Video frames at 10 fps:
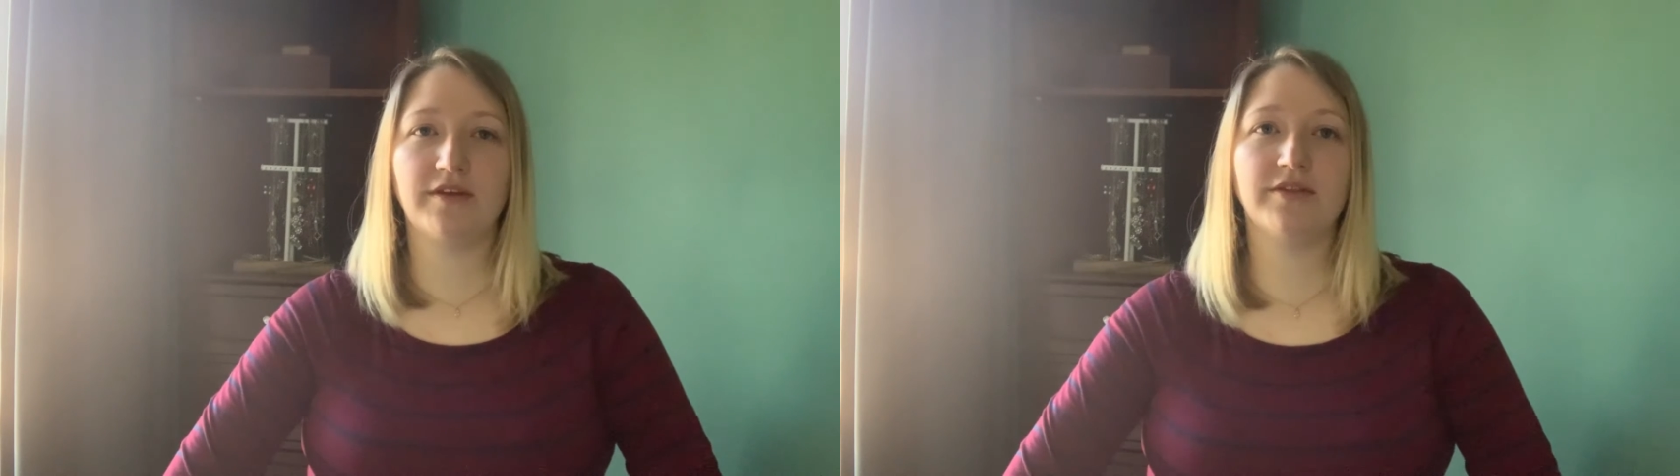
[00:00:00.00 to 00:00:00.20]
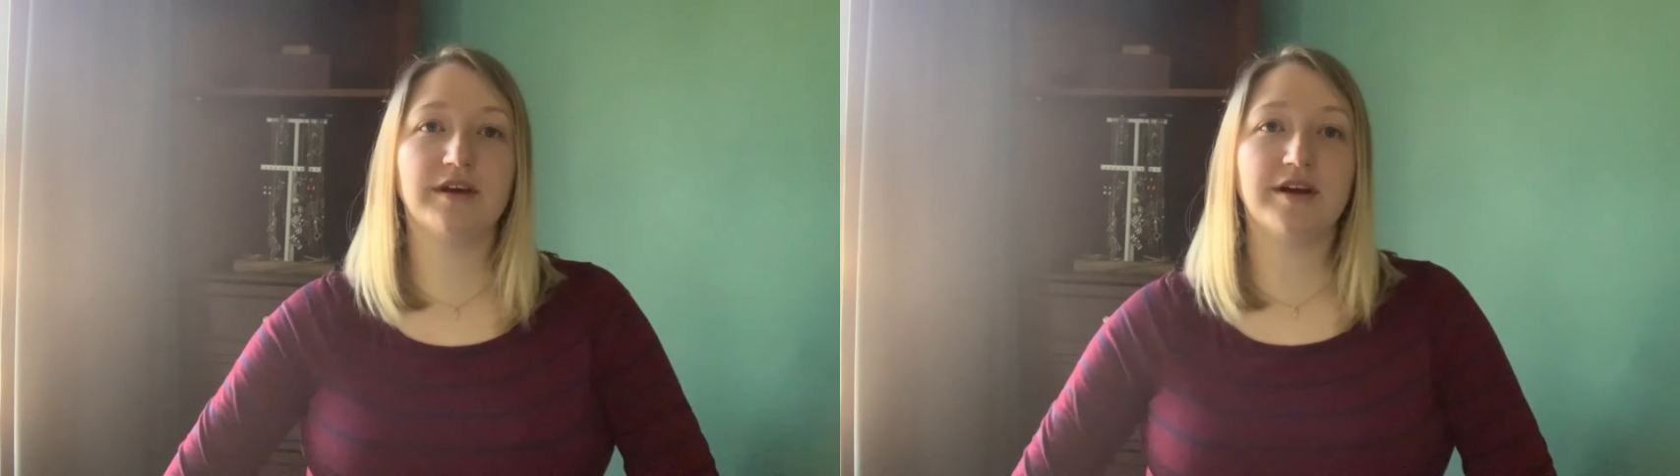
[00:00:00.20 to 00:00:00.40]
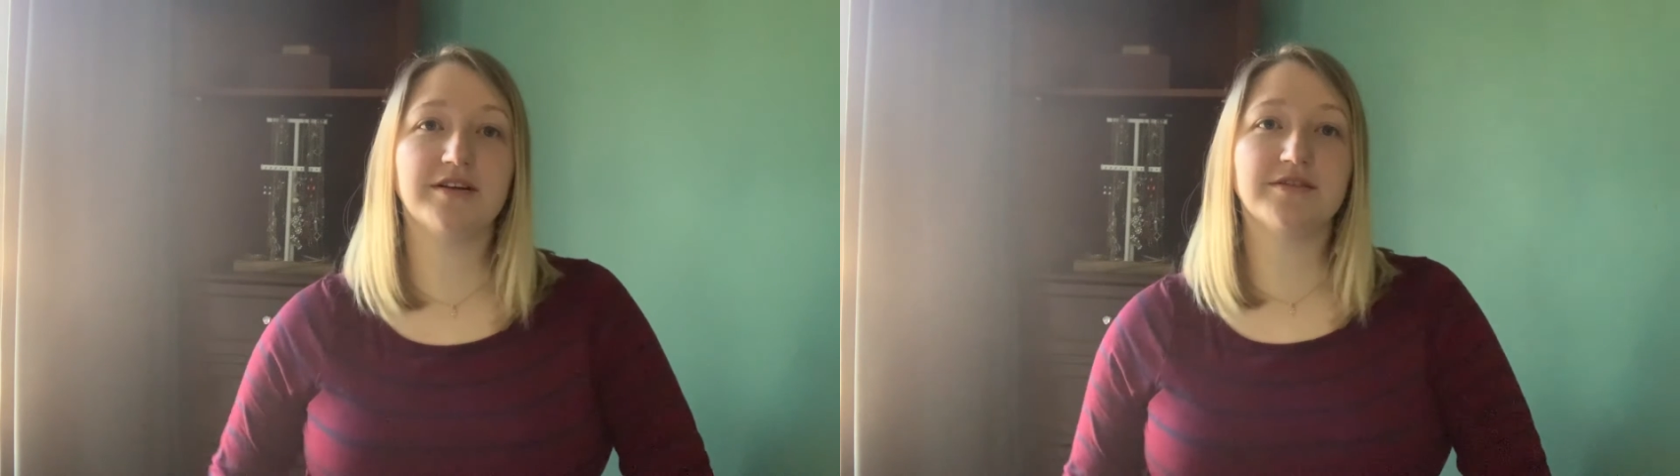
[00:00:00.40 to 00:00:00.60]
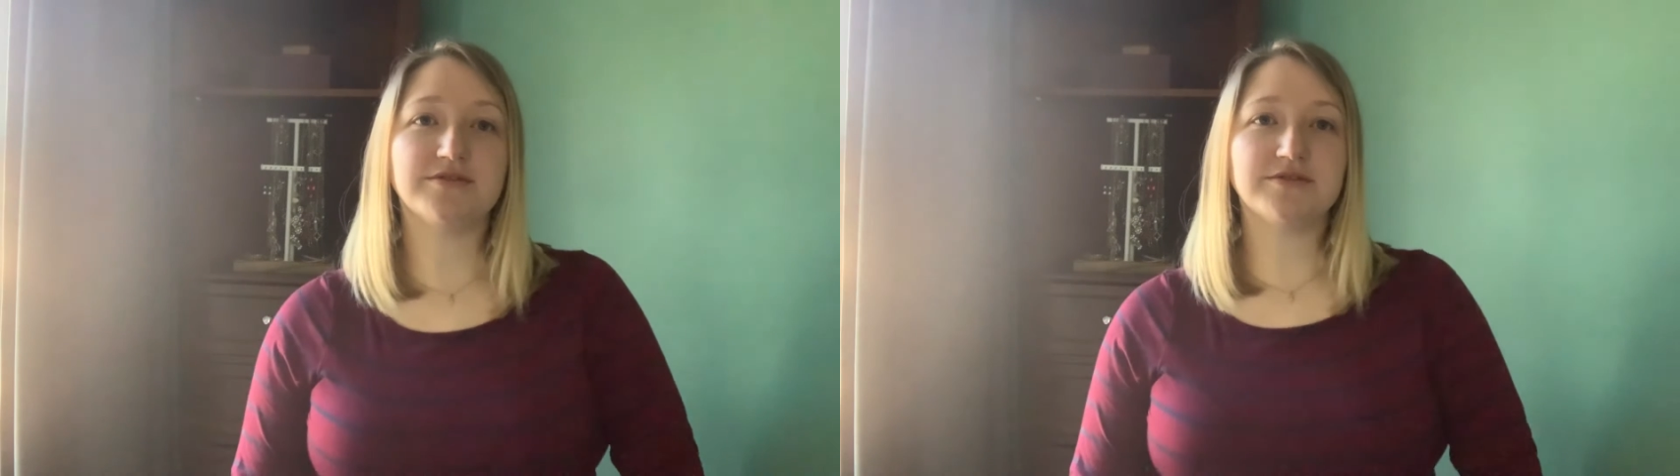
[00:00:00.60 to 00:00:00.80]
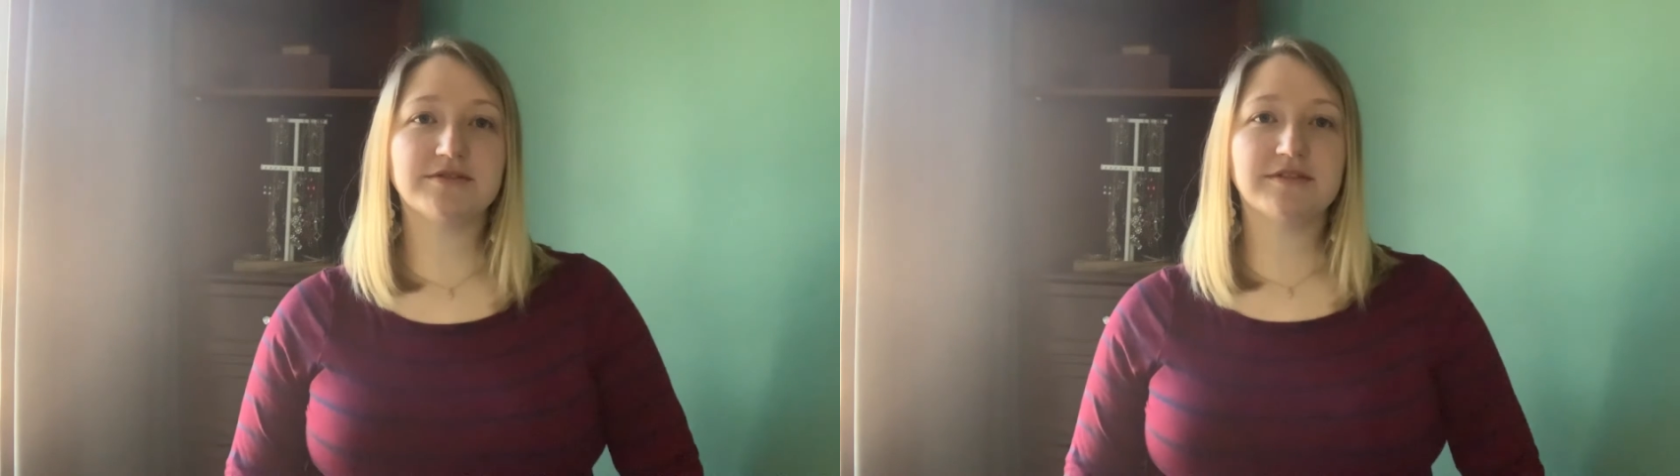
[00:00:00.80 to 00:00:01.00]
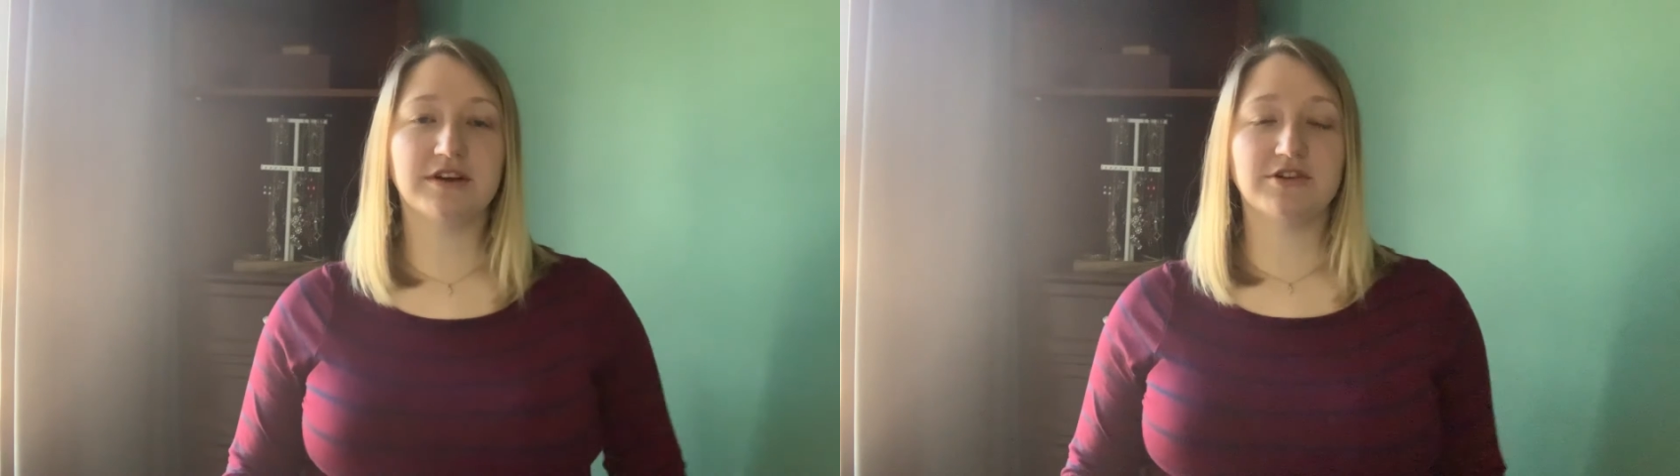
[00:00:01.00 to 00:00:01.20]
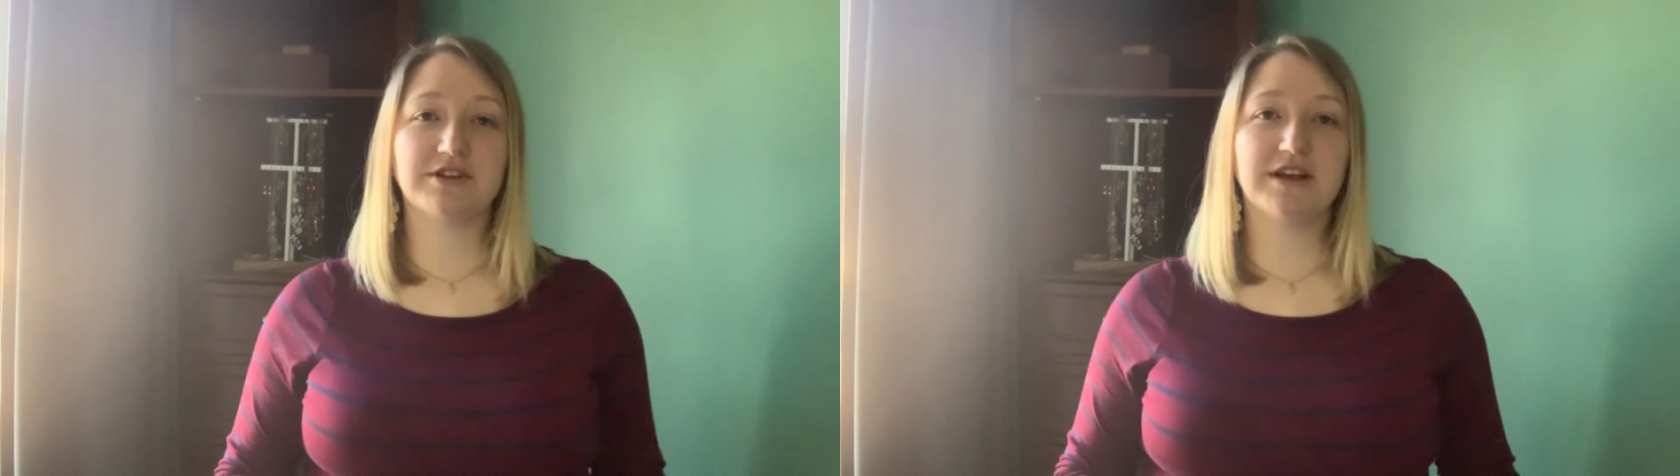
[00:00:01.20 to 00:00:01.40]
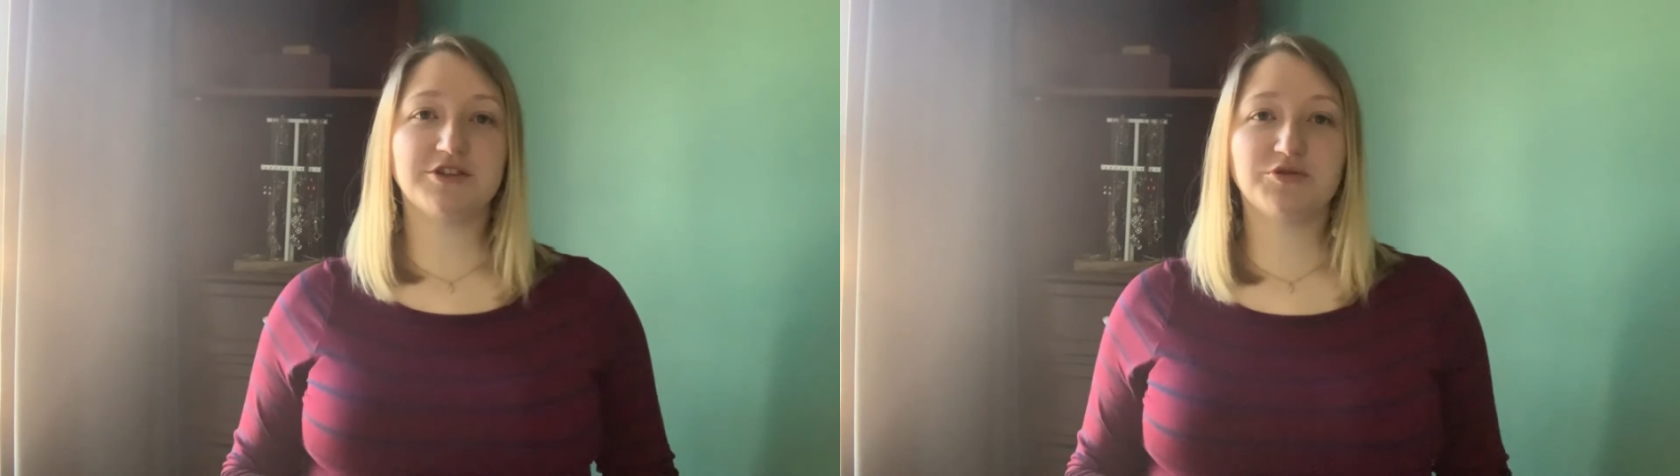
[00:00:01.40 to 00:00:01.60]
there's
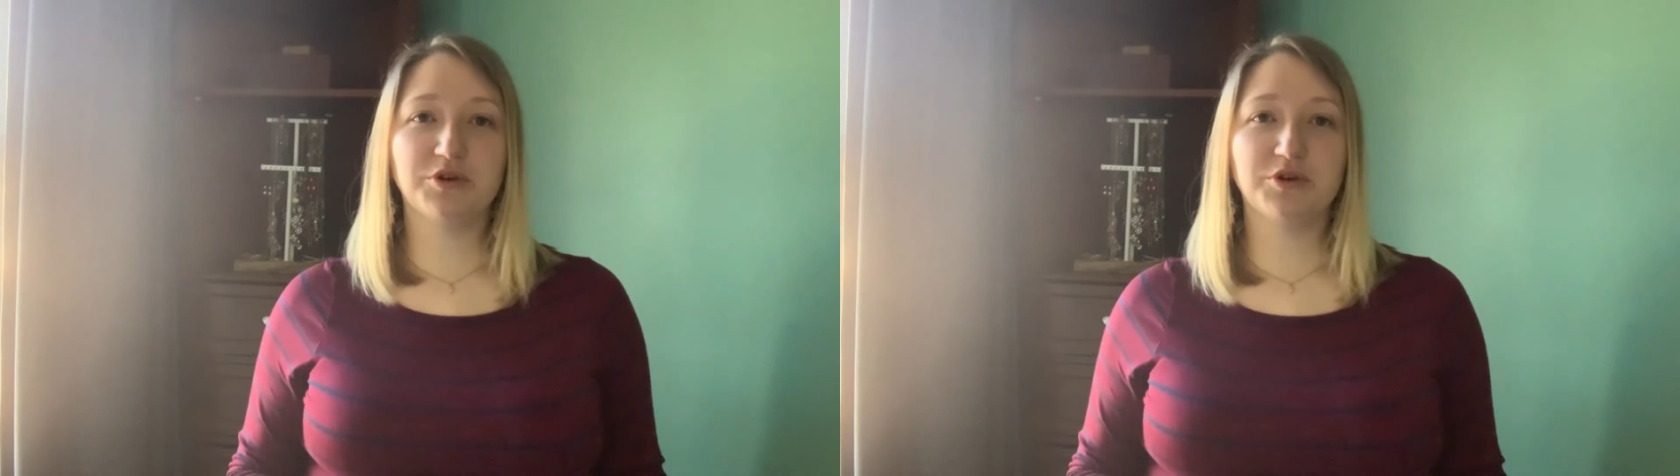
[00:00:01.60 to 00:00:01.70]
less